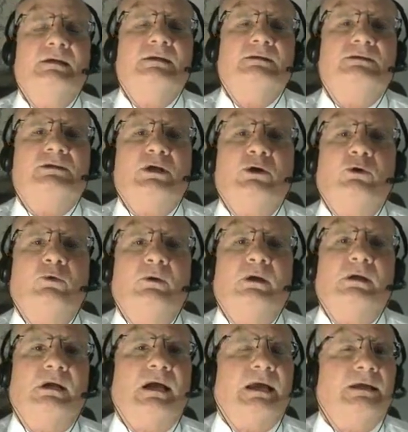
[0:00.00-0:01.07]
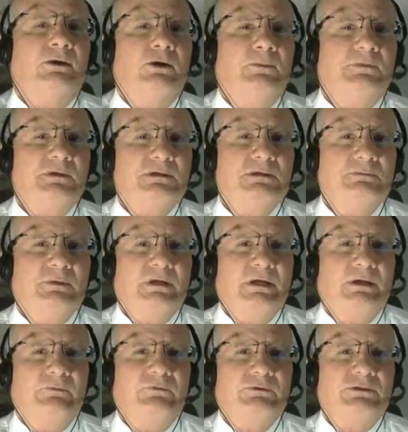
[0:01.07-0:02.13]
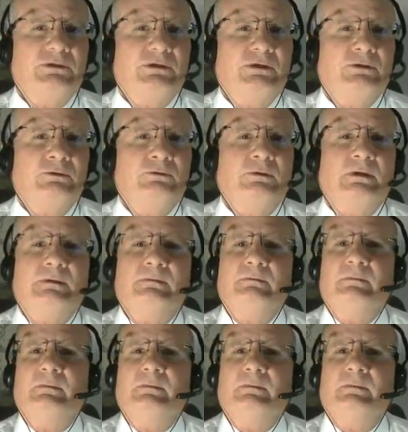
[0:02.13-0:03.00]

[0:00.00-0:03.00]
So I hope this has been helpful to you.